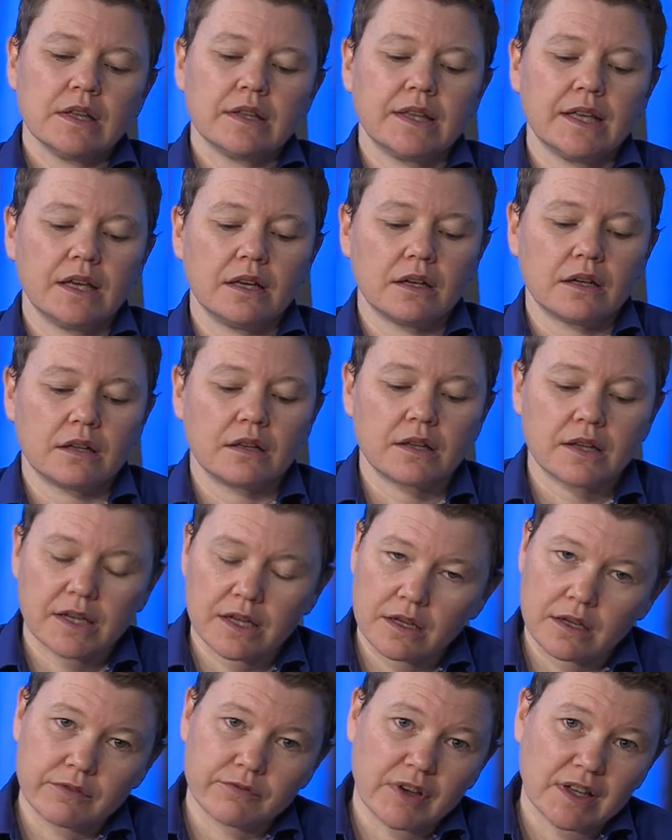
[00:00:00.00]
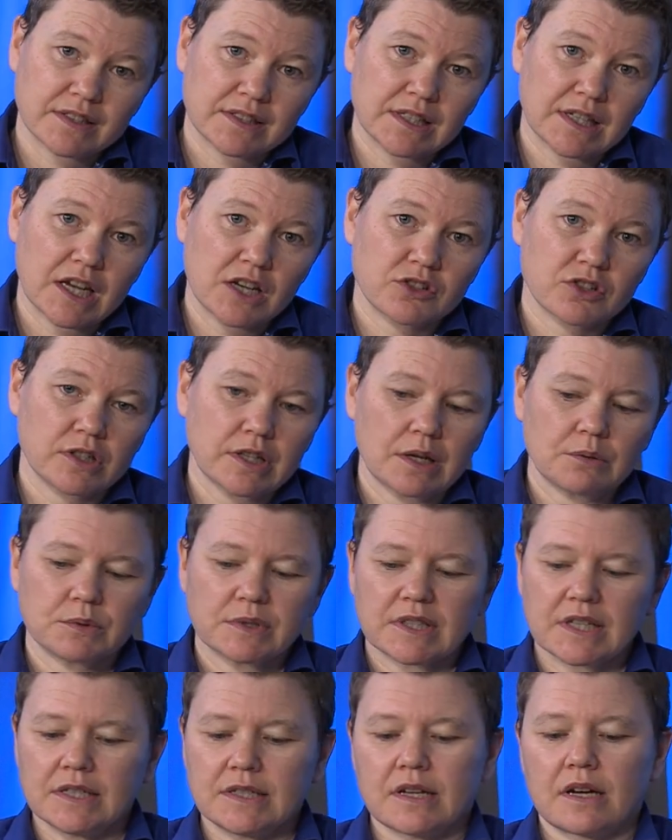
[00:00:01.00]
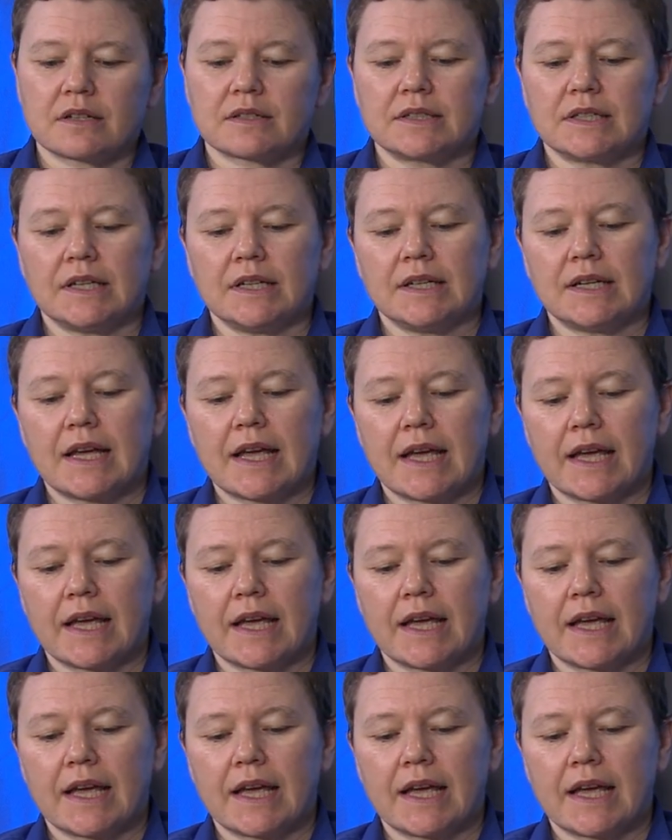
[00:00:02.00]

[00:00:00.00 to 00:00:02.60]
the investigation that was conducted,